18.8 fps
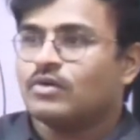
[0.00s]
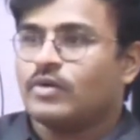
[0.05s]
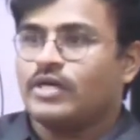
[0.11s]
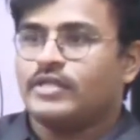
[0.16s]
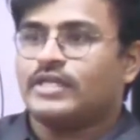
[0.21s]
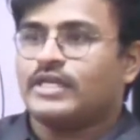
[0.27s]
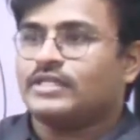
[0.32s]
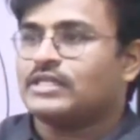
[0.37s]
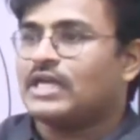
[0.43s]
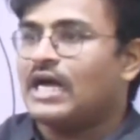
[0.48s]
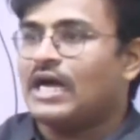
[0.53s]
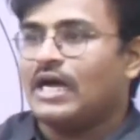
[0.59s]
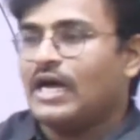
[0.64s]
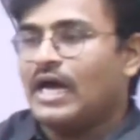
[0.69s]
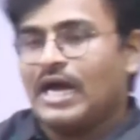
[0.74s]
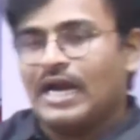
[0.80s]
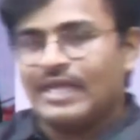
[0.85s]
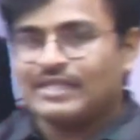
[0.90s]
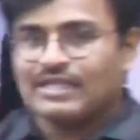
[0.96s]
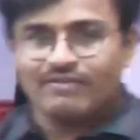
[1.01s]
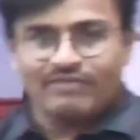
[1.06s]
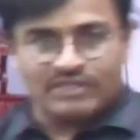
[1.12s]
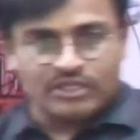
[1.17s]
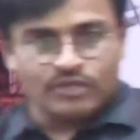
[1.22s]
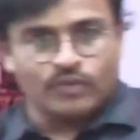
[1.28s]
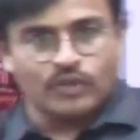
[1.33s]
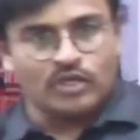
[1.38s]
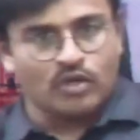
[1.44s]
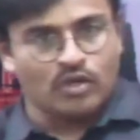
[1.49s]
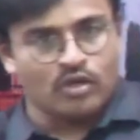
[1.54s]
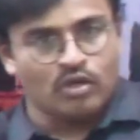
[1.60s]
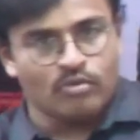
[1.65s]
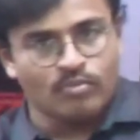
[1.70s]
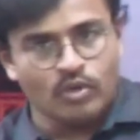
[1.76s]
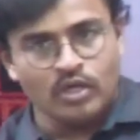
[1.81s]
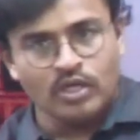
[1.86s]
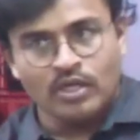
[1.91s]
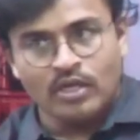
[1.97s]
Okay, that is Alai Darwaja you were talking
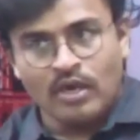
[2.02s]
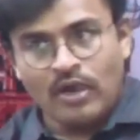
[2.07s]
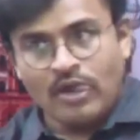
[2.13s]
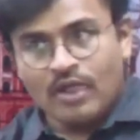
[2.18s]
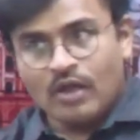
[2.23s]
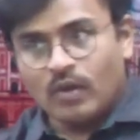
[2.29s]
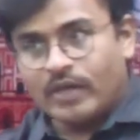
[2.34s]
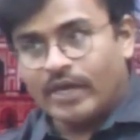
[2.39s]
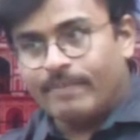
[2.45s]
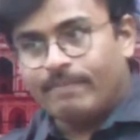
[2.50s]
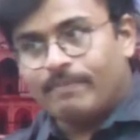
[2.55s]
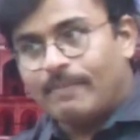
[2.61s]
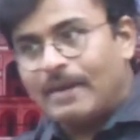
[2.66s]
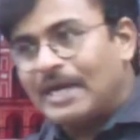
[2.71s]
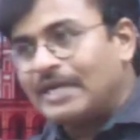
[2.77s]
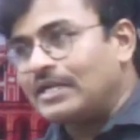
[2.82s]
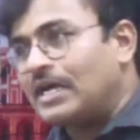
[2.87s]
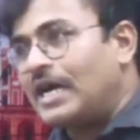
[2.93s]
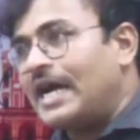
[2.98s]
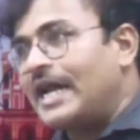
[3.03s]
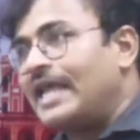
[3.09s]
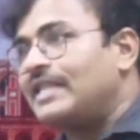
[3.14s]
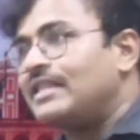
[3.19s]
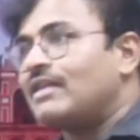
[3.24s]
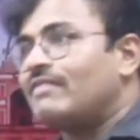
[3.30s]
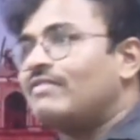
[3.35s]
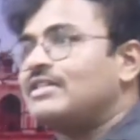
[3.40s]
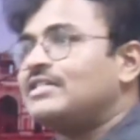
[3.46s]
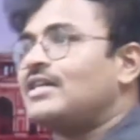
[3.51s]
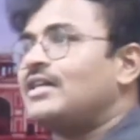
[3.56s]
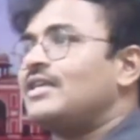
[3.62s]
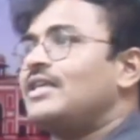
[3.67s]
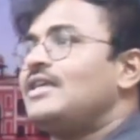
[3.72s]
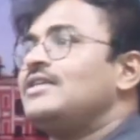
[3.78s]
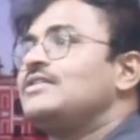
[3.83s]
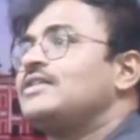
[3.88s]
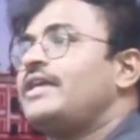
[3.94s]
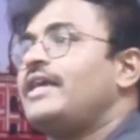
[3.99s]
about. Okay, but Alai Darwaja
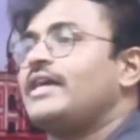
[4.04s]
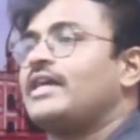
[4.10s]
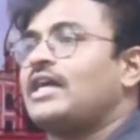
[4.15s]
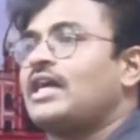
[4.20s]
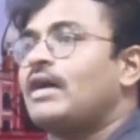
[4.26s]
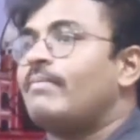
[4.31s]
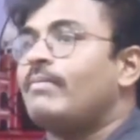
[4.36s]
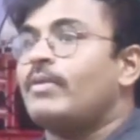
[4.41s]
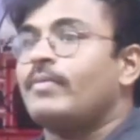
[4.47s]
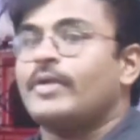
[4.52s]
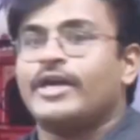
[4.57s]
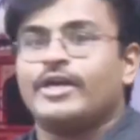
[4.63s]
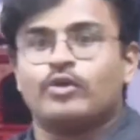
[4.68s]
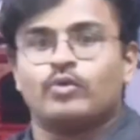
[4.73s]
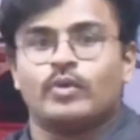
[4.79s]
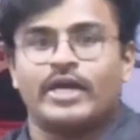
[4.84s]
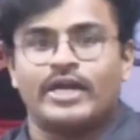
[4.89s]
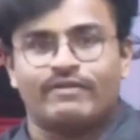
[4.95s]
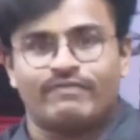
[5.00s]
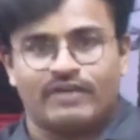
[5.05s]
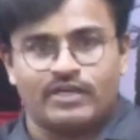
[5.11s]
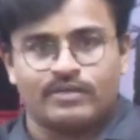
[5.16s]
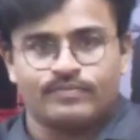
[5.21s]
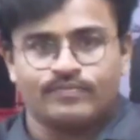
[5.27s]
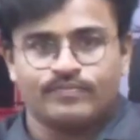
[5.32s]
is a commemorative gateway.